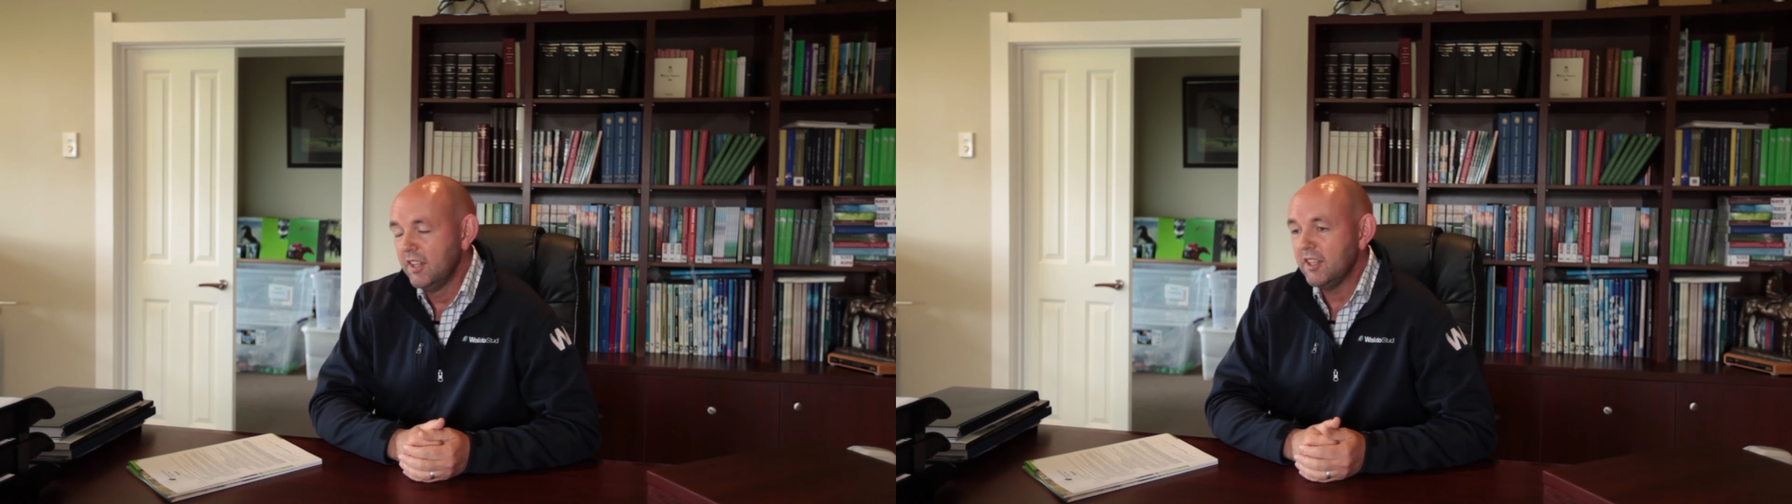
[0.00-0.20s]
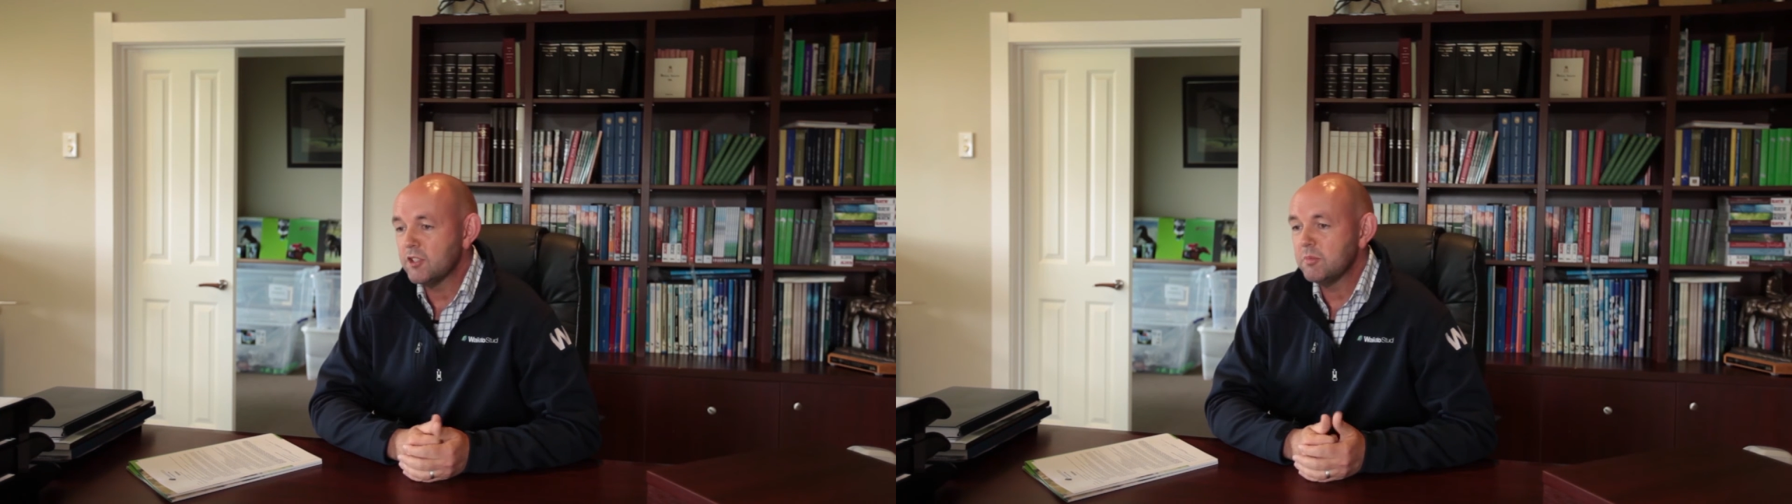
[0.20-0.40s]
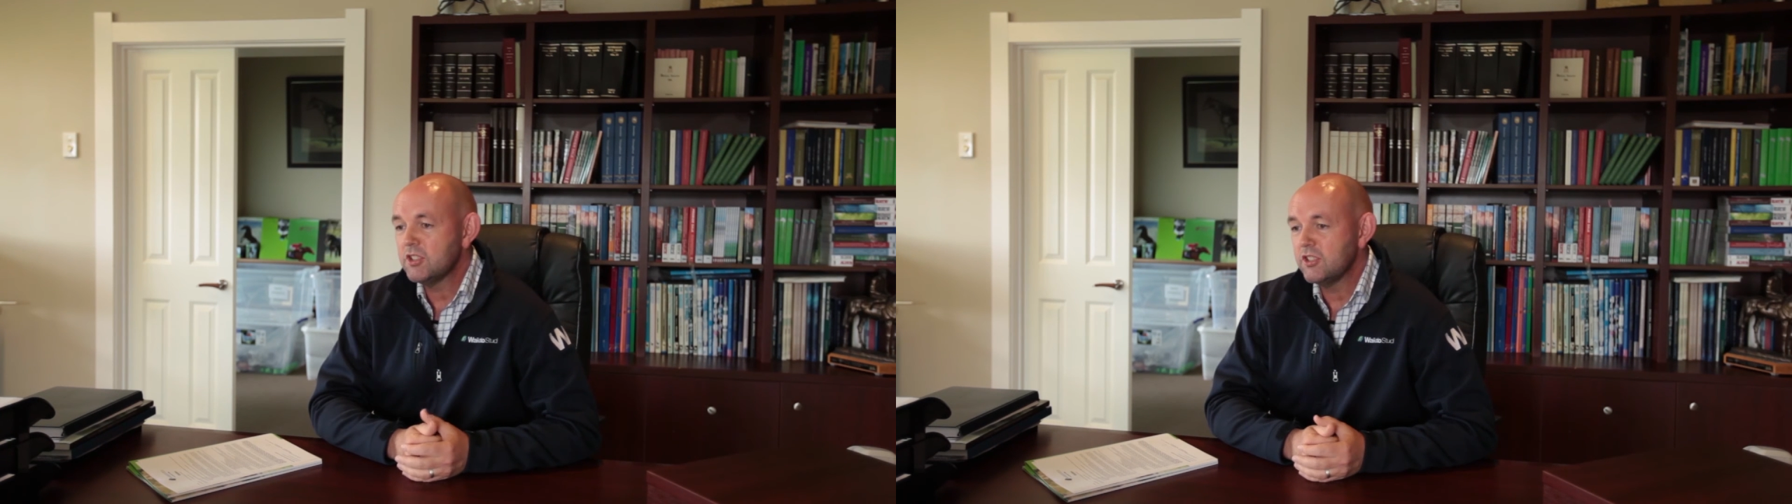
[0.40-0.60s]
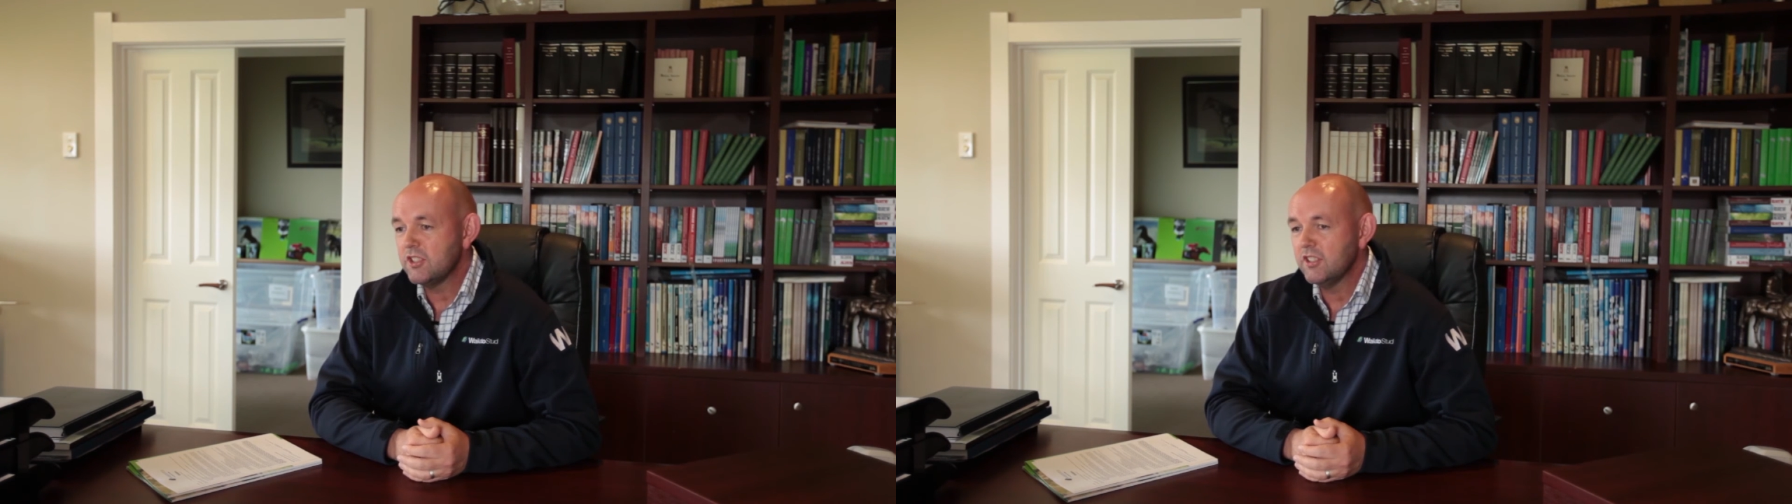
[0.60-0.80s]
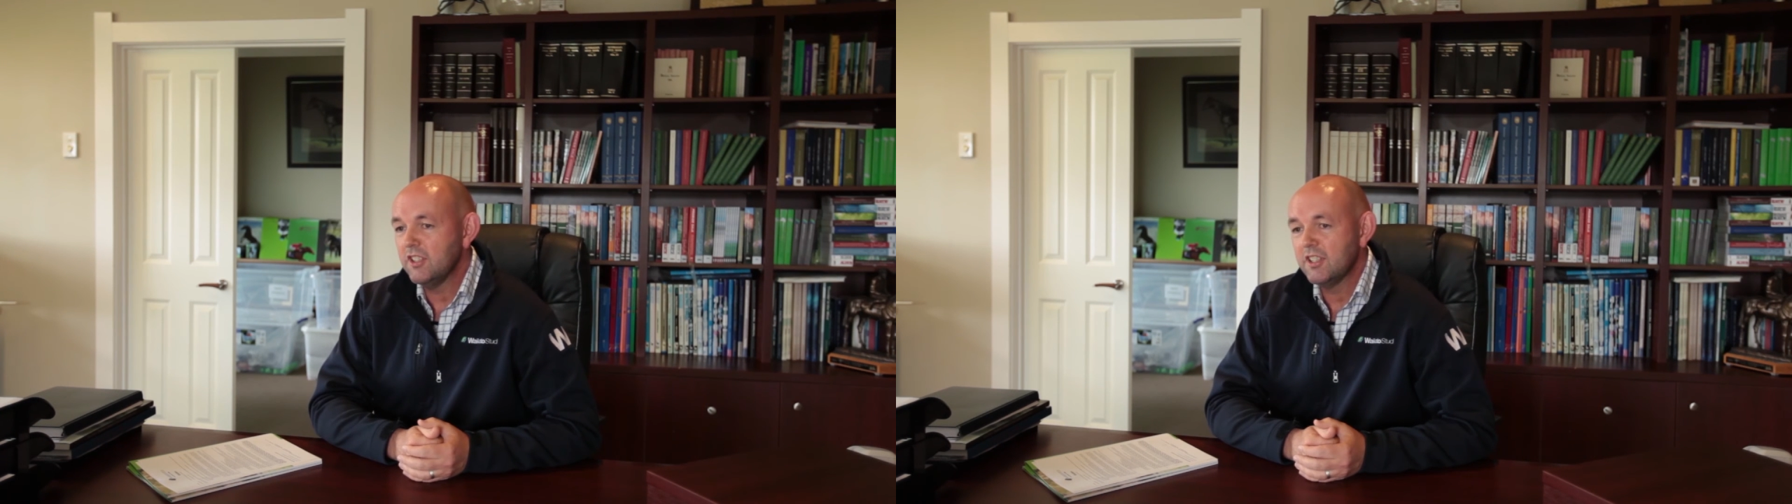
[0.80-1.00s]
As much as
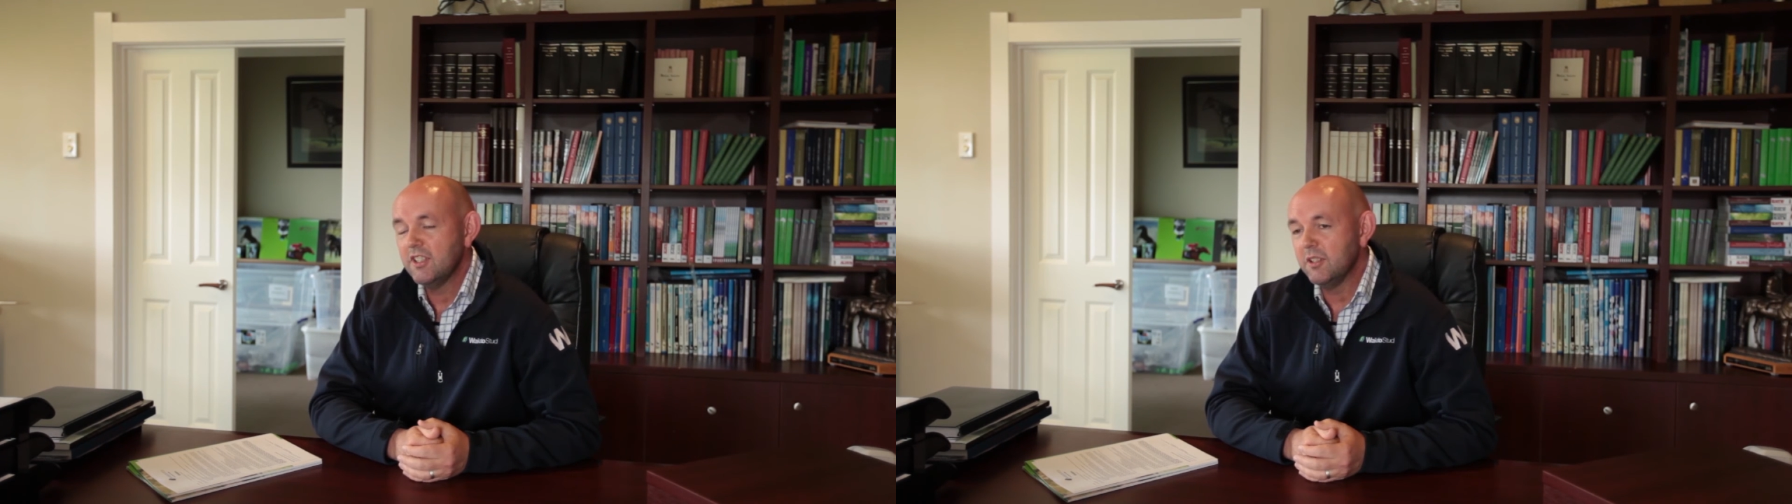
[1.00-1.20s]
you like.